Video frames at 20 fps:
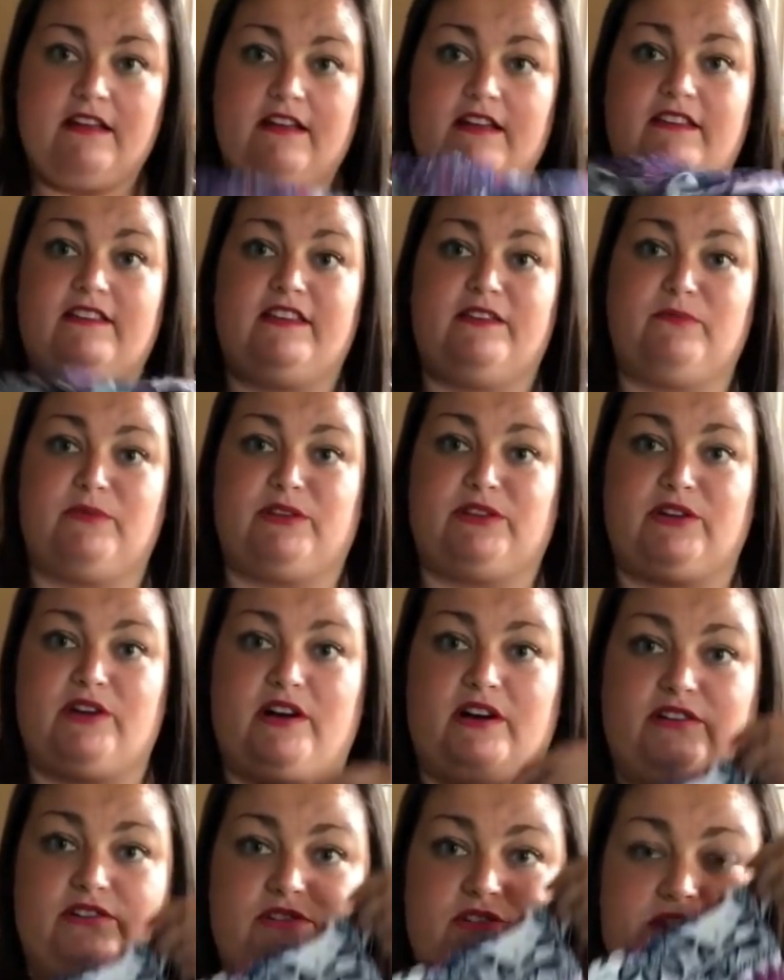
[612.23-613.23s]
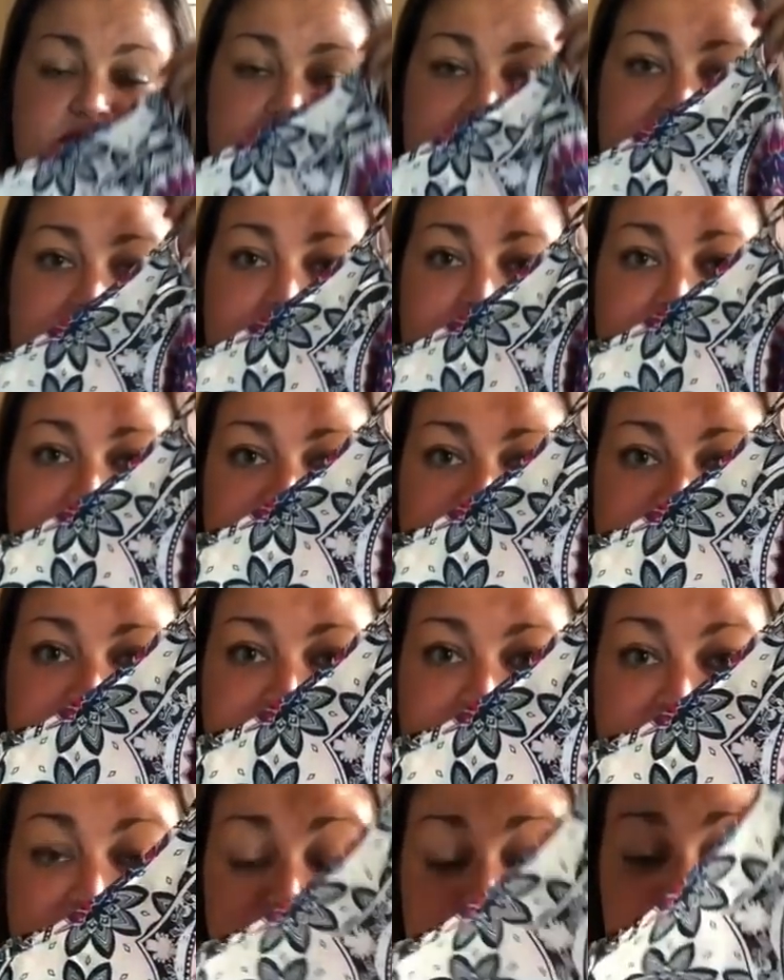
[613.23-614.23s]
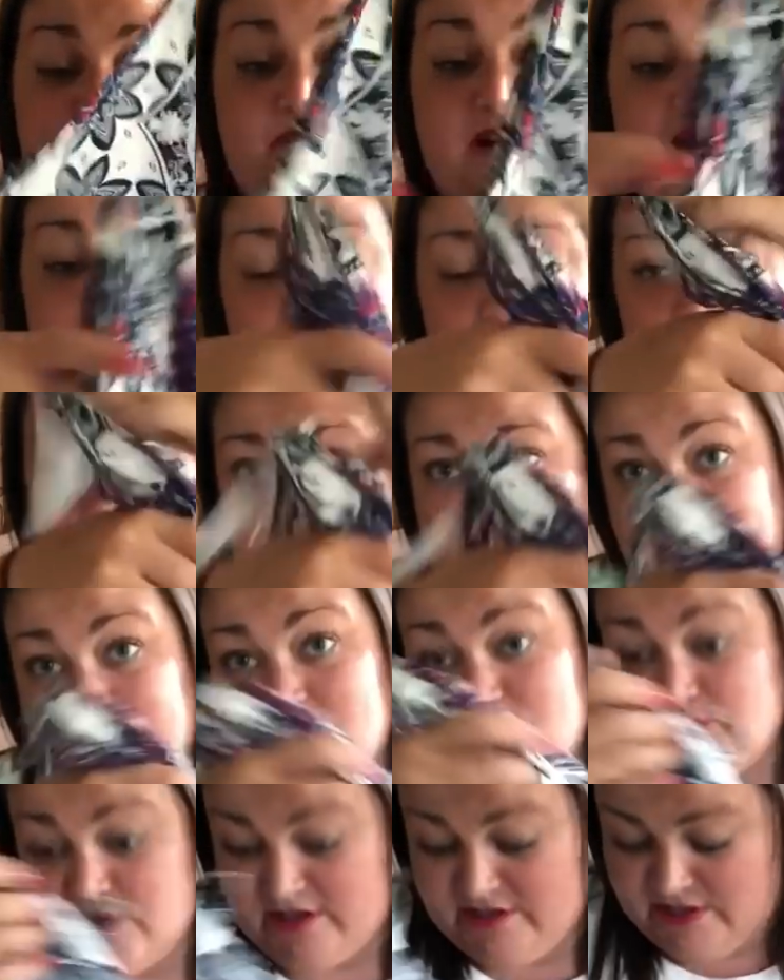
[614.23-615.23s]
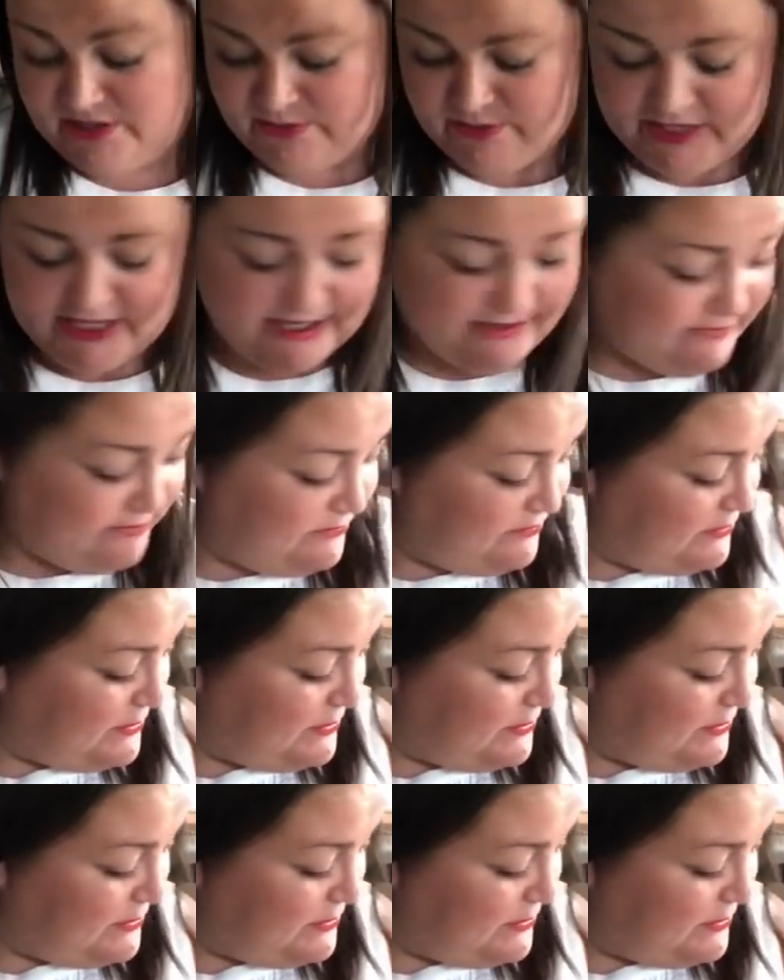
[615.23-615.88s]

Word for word: And then with the halter top. So I'm excited to try this one on.